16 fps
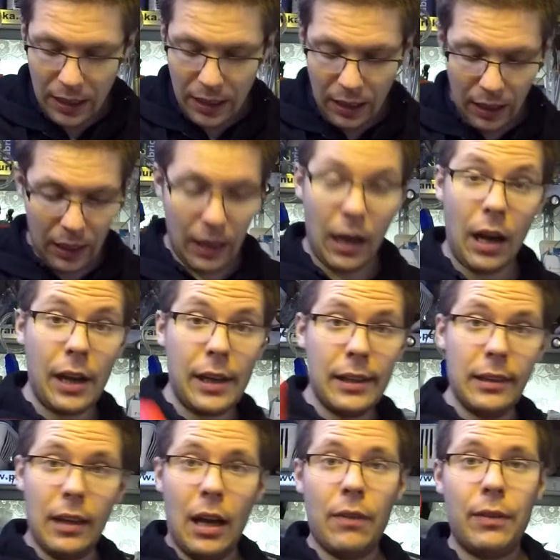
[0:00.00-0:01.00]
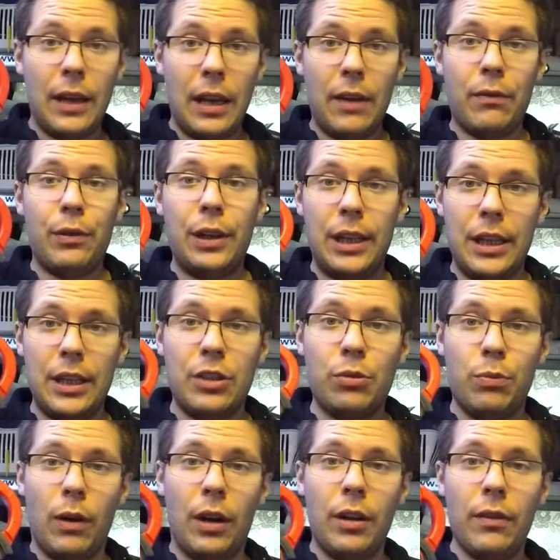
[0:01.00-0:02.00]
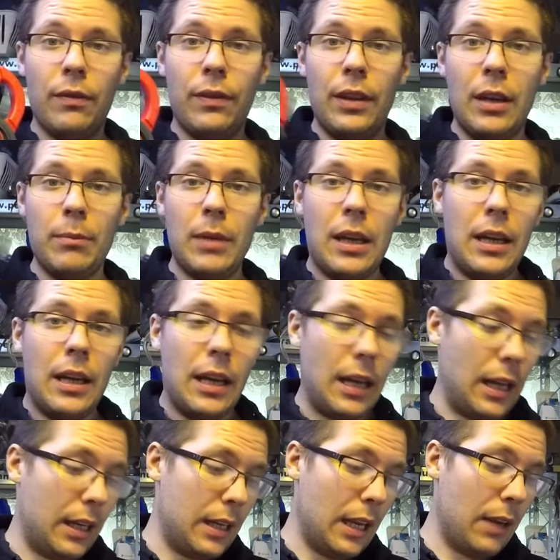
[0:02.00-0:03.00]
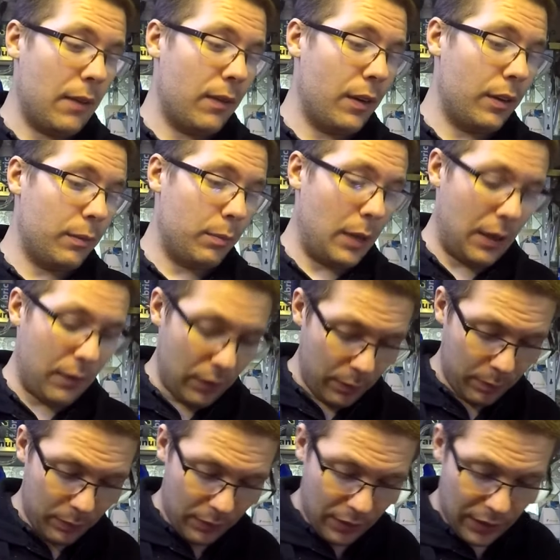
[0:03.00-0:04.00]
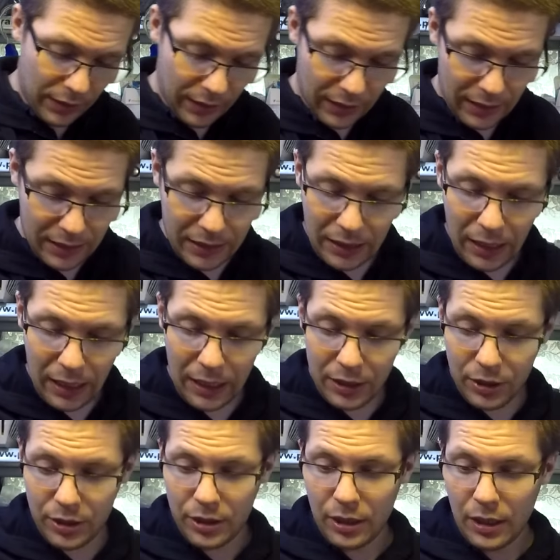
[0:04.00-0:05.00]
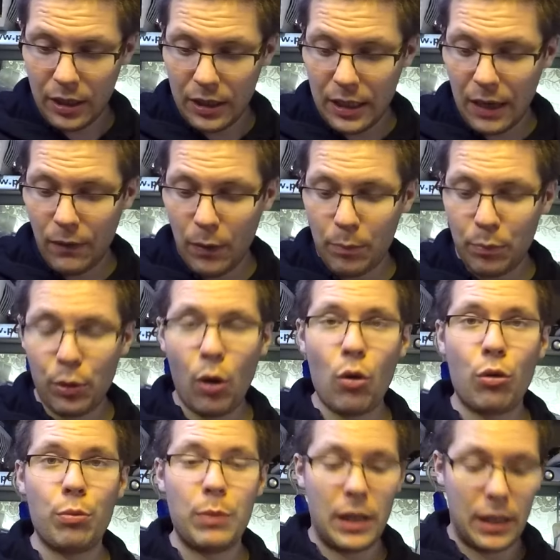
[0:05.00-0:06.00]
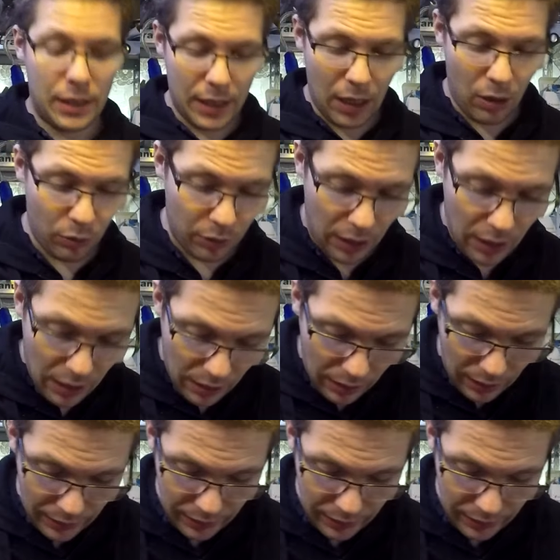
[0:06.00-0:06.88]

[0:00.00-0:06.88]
I love each one of them, and everything has never broke me down. I